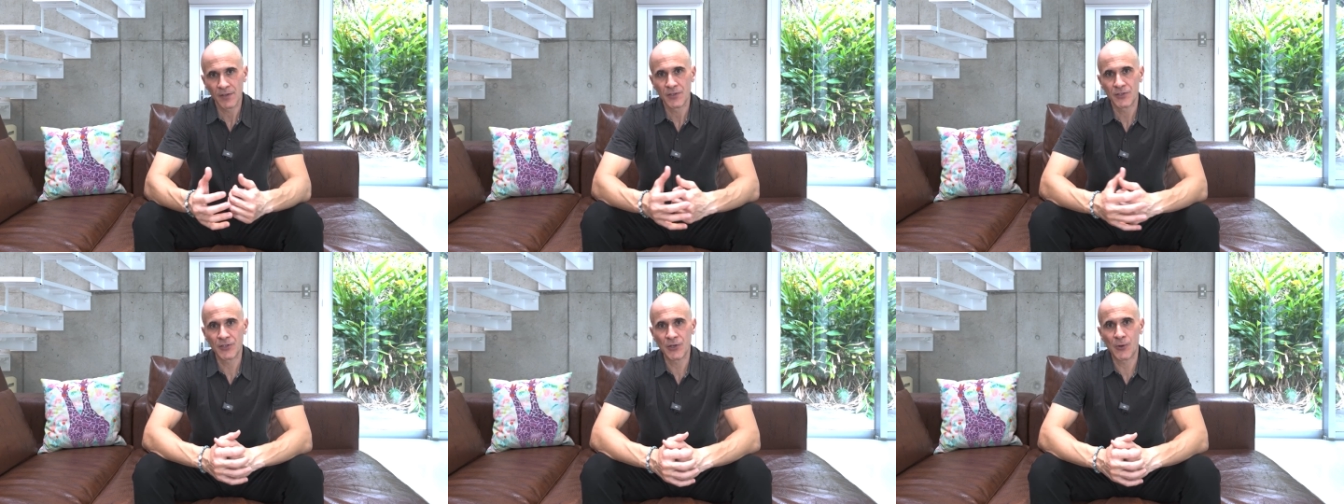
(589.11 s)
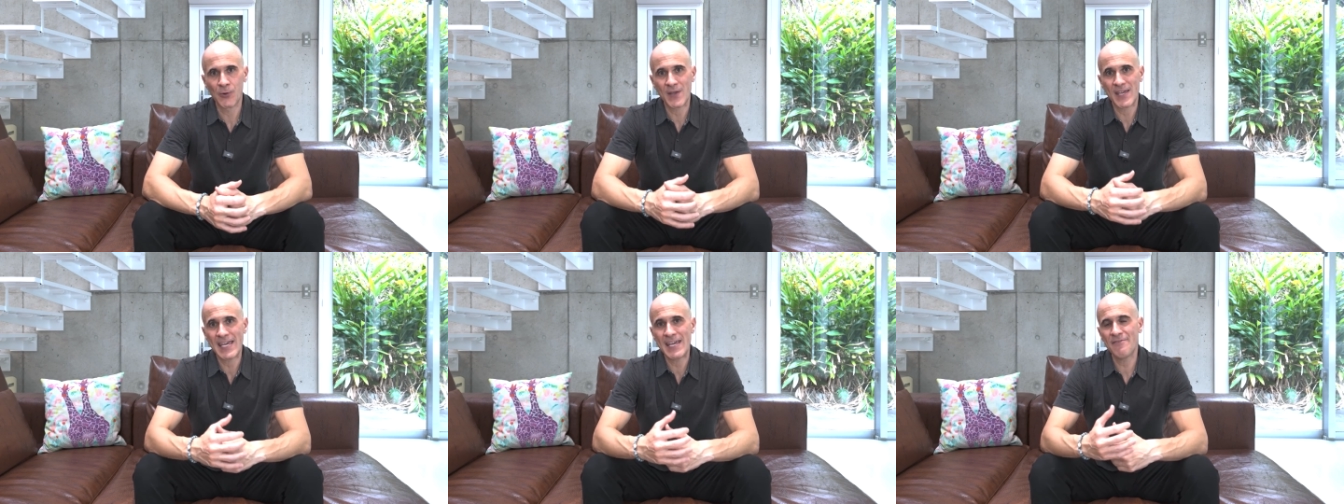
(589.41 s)

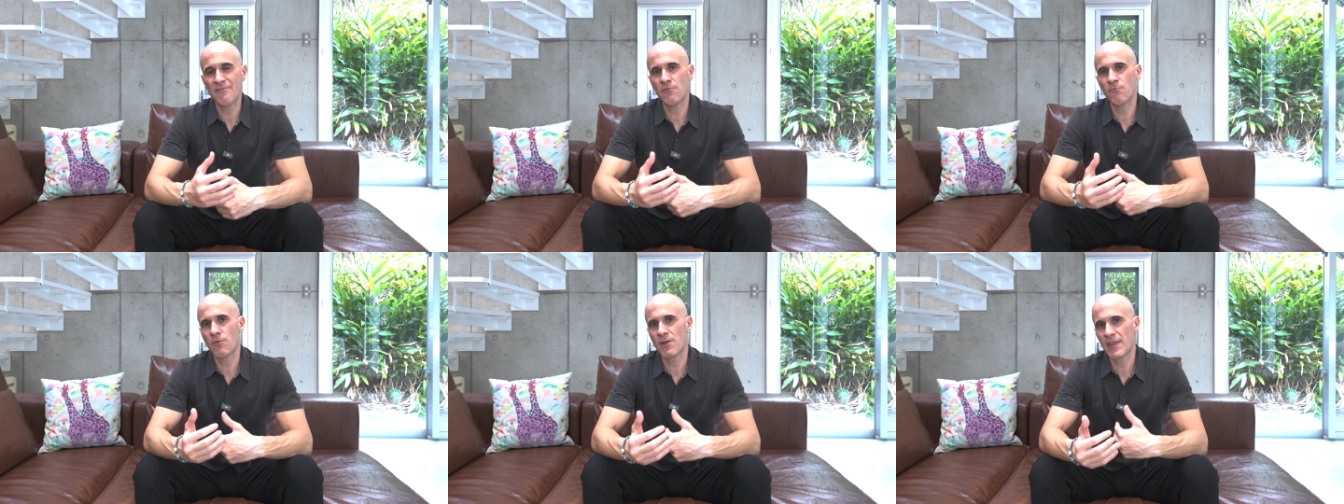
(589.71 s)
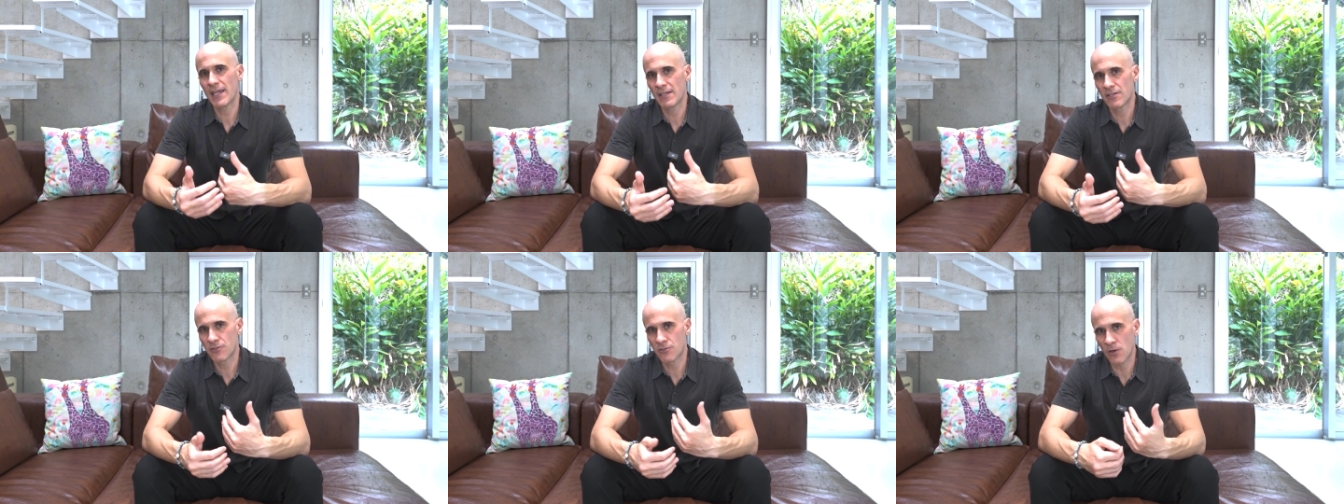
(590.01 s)
So even
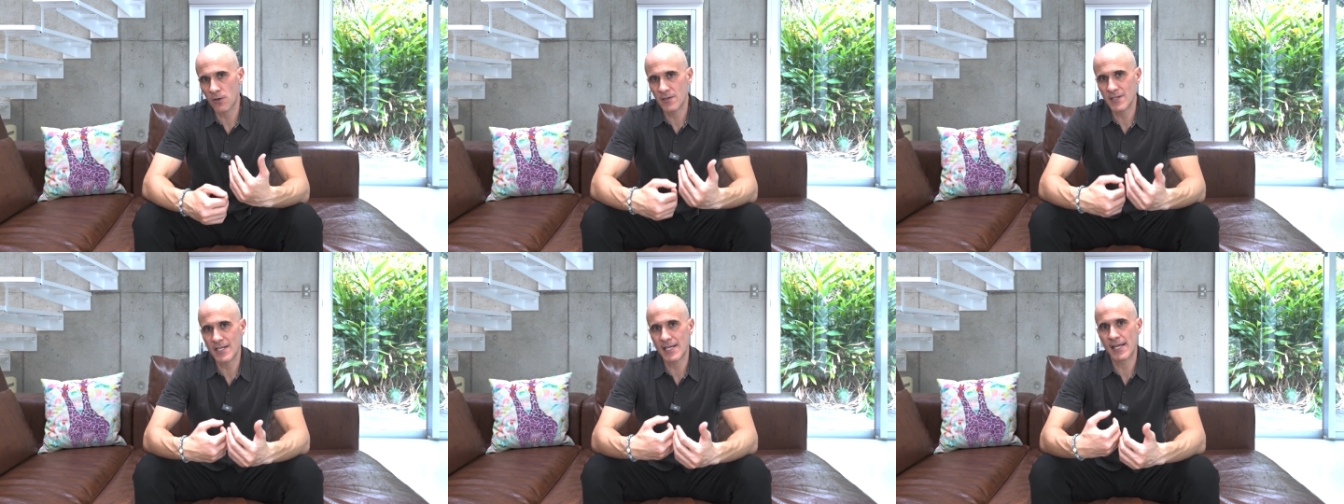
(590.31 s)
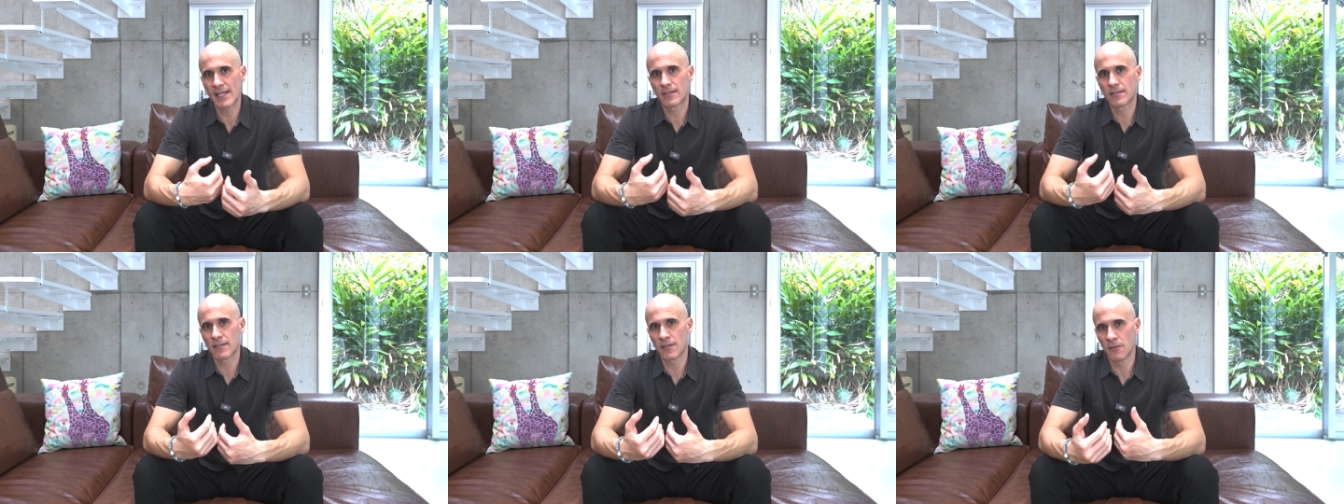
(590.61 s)
when they start to
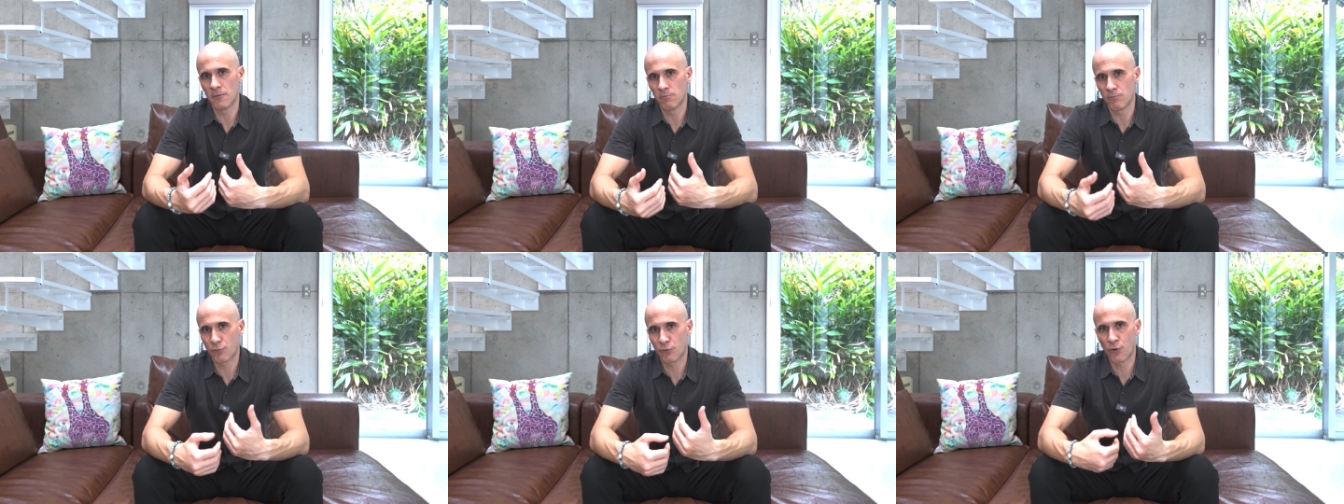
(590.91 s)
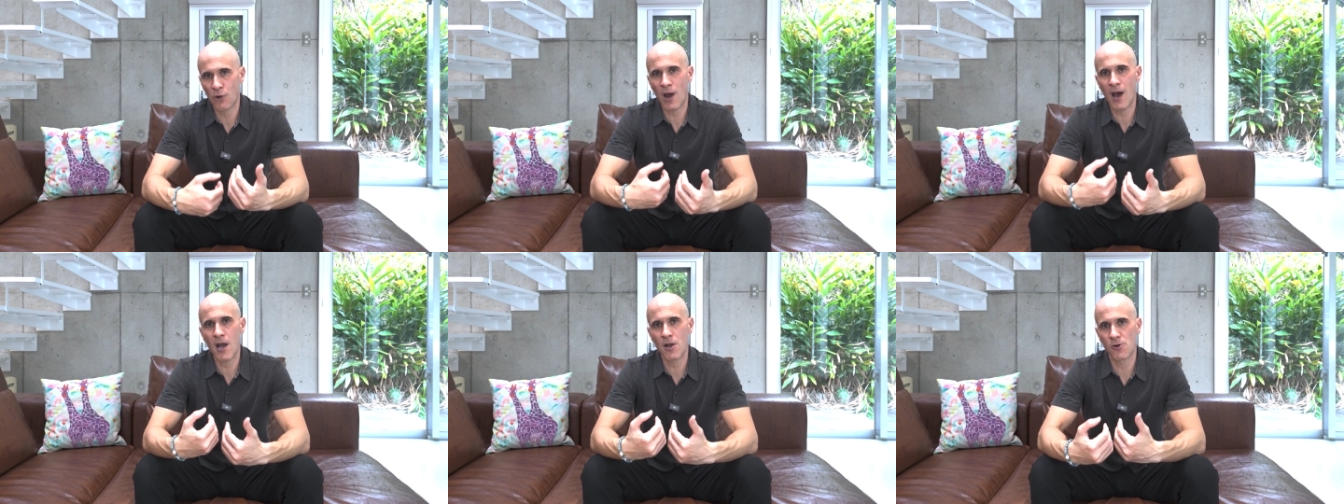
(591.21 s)
get some
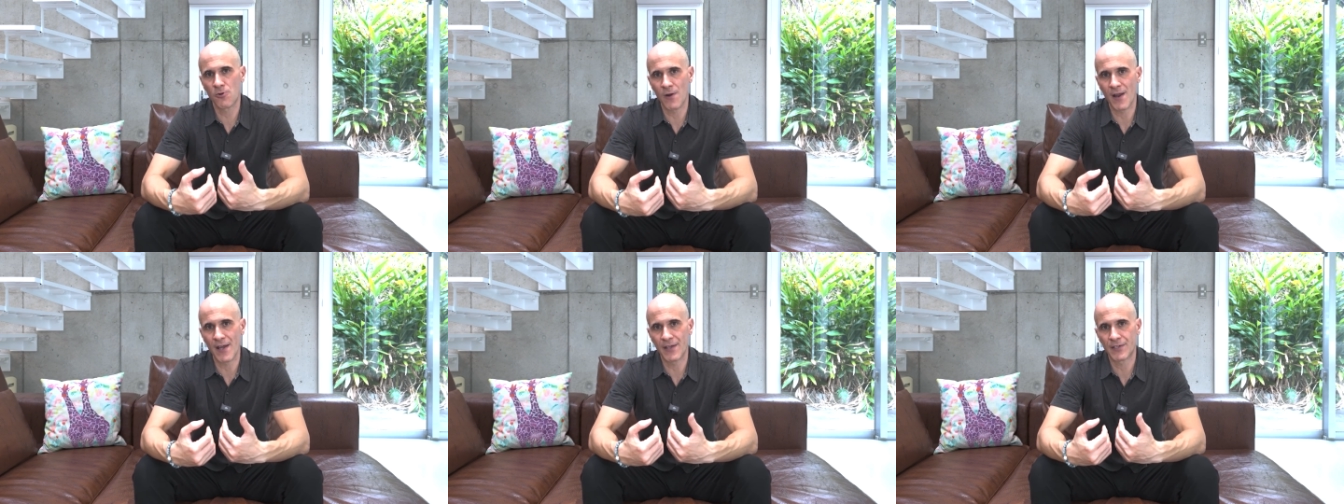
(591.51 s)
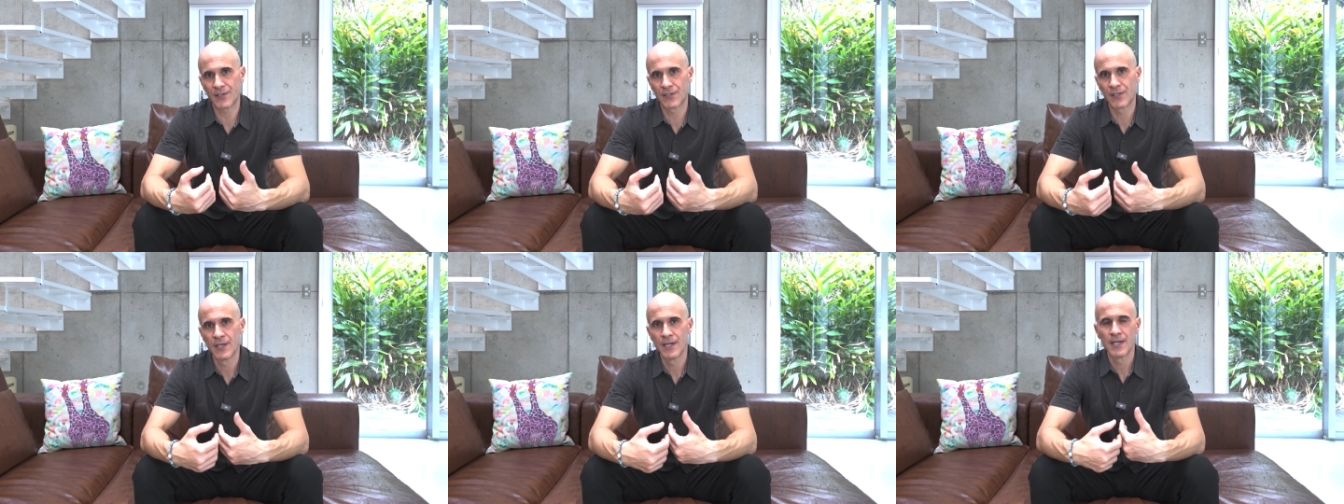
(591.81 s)

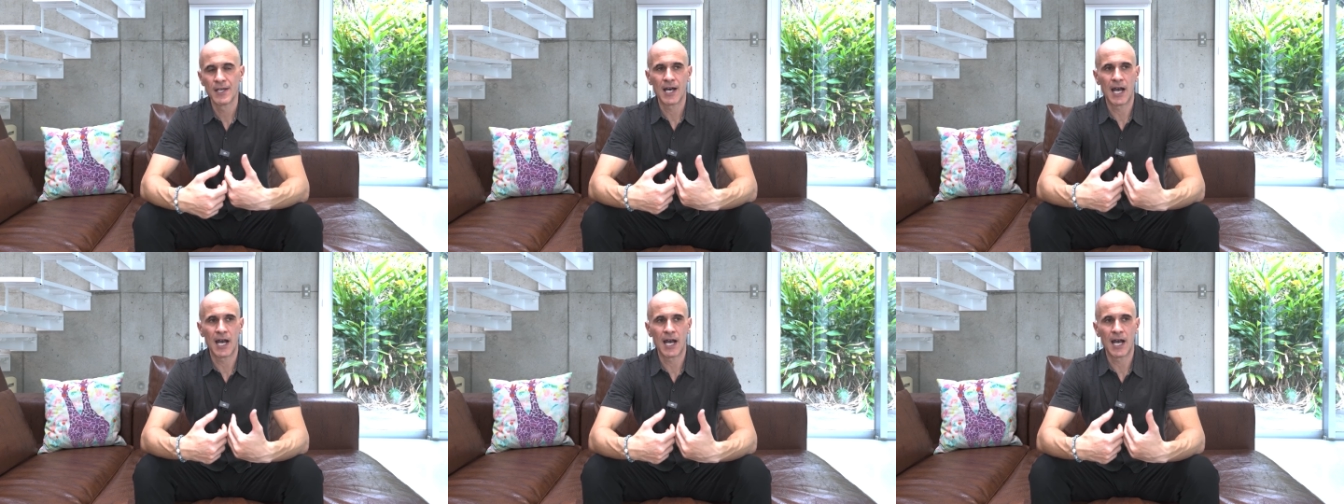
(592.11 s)
progress,